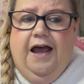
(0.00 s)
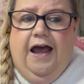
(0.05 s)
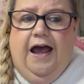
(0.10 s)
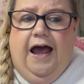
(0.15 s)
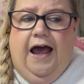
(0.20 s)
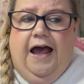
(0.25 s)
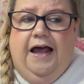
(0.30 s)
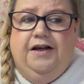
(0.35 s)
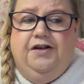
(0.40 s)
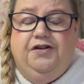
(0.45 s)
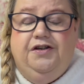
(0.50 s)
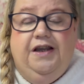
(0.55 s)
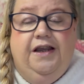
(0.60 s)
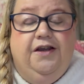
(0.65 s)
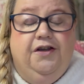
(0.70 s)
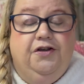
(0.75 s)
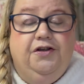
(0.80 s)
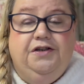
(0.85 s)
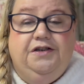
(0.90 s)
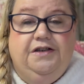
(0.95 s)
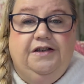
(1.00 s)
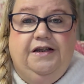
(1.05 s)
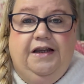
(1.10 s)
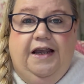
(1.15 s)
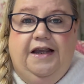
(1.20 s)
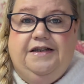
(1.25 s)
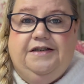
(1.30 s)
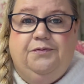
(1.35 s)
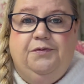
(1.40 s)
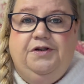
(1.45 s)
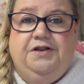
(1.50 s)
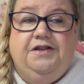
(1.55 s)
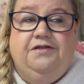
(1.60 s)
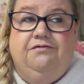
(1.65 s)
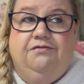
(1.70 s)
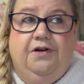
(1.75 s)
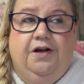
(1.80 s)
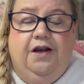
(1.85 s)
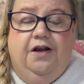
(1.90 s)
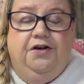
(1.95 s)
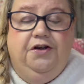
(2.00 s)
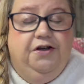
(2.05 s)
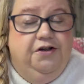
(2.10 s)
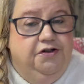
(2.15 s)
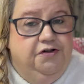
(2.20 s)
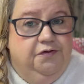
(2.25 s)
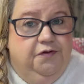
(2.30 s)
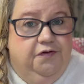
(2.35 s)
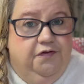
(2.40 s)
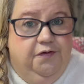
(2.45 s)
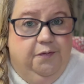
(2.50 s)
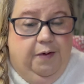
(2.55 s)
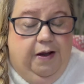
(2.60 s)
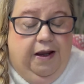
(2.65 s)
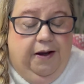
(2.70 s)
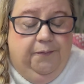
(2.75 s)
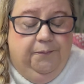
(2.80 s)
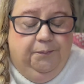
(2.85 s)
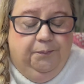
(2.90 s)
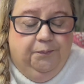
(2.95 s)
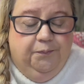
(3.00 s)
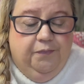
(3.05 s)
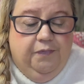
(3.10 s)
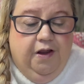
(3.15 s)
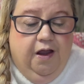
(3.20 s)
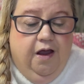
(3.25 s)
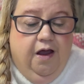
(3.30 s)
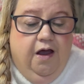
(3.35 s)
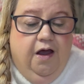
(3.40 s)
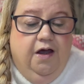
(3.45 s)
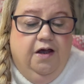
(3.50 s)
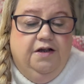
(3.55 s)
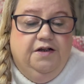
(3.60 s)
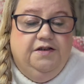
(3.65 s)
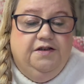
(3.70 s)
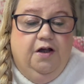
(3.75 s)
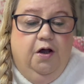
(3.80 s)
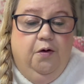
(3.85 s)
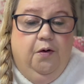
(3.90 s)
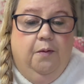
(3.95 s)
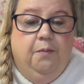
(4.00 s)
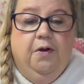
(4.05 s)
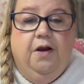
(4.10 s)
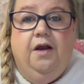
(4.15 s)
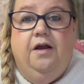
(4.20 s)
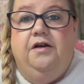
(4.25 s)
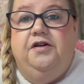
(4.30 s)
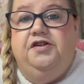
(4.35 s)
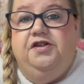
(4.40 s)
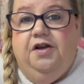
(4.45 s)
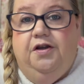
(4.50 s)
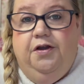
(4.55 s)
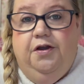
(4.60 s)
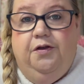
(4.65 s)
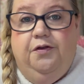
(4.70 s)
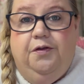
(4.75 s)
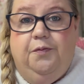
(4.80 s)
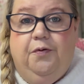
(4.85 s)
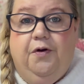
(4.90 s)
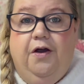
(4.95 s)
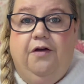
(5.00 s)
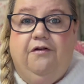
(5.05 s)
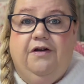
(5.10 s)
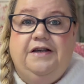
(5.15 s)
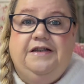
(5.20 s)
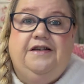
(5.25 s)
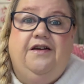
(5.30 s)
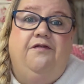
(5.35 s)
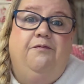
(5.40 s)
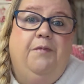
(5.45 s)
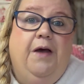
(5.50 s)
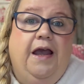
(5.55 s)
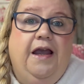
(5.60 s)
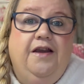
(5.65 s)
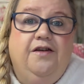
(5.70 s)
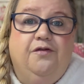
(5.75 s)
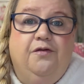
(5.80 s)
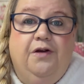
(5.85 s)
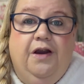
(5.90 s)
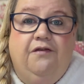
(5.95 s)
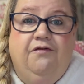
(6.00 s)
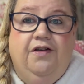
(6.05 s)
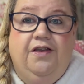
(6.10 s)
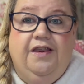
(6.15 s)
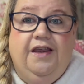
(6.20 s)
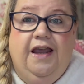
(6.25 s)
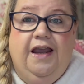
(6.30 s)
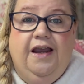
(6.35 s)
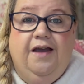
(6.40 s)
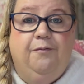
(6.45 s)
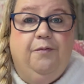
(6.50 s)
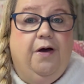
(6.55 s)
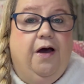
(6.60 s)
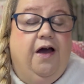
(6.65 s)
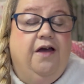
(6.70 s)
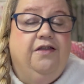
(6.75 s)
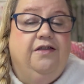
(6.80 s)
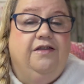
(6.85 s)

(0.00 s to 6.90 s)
and it couldn't knit, which is really unusual for me. So I'm going to show you the progress I've made on everything, but